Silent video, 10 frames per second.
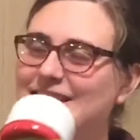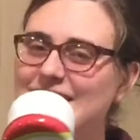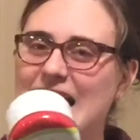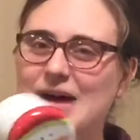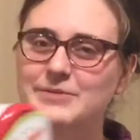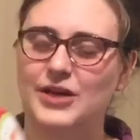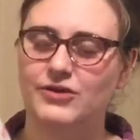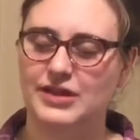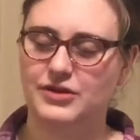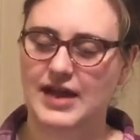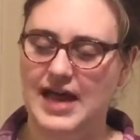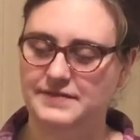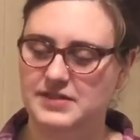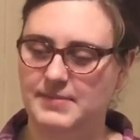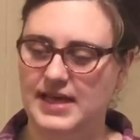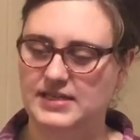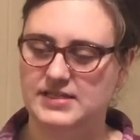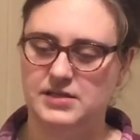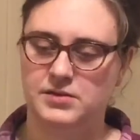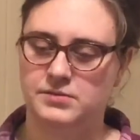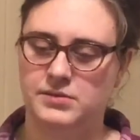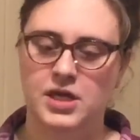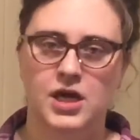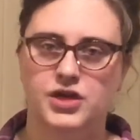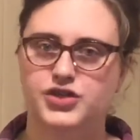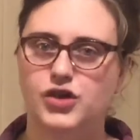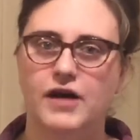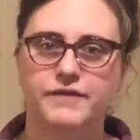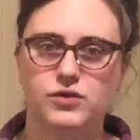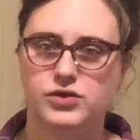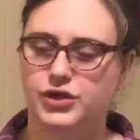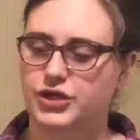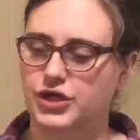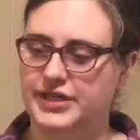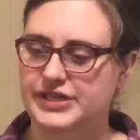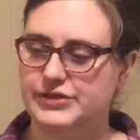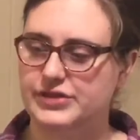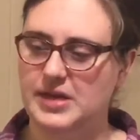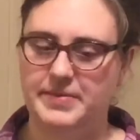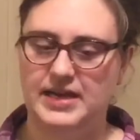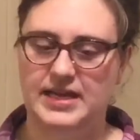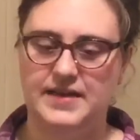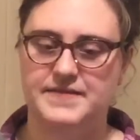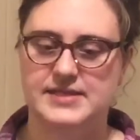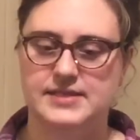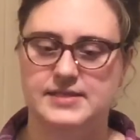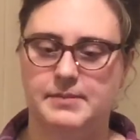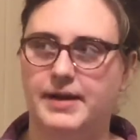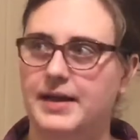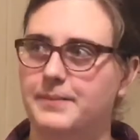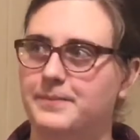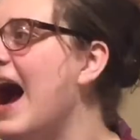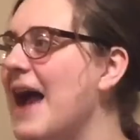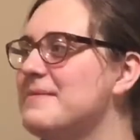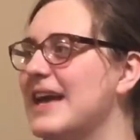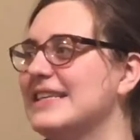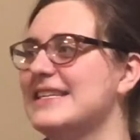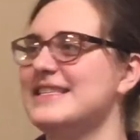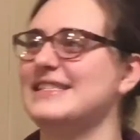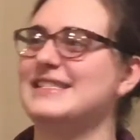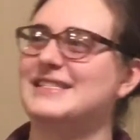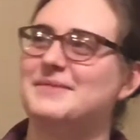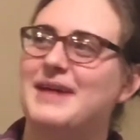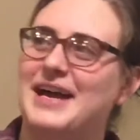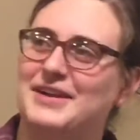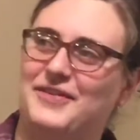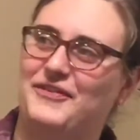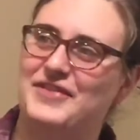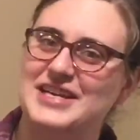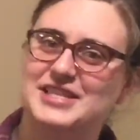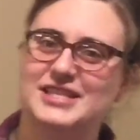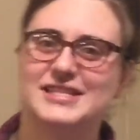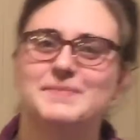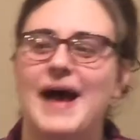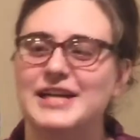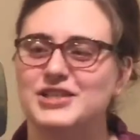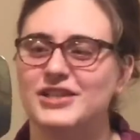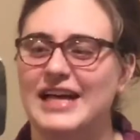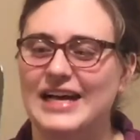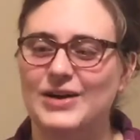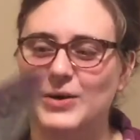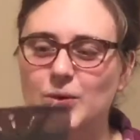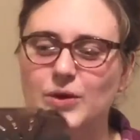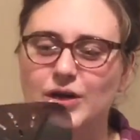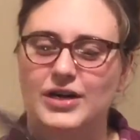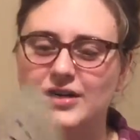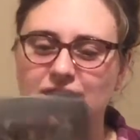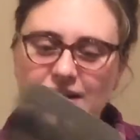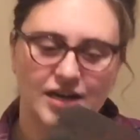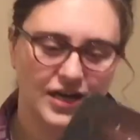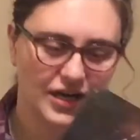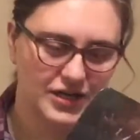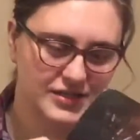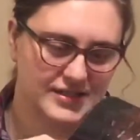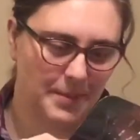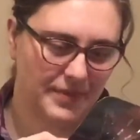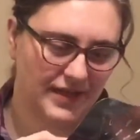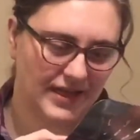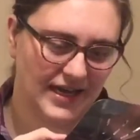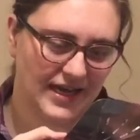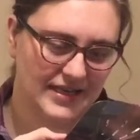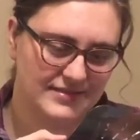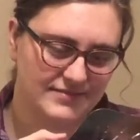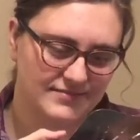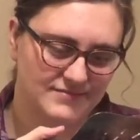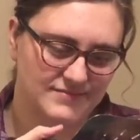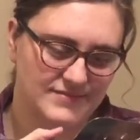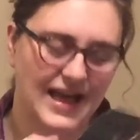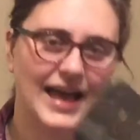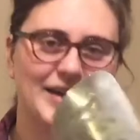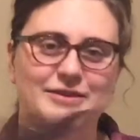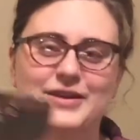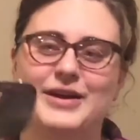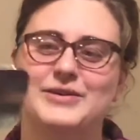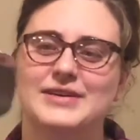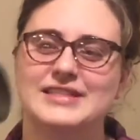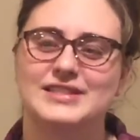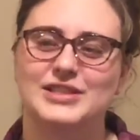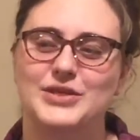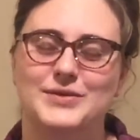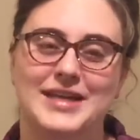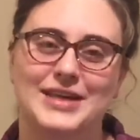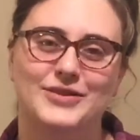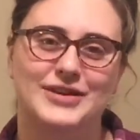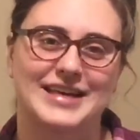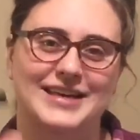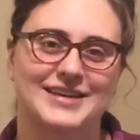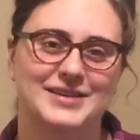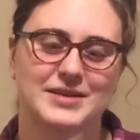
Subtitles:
Yeah, I'm totally gonna have to make some truffles or cookies or something and give this to somebody. I'm guessing this is some kind of fish spatula or something. I don't know. It's unique looking.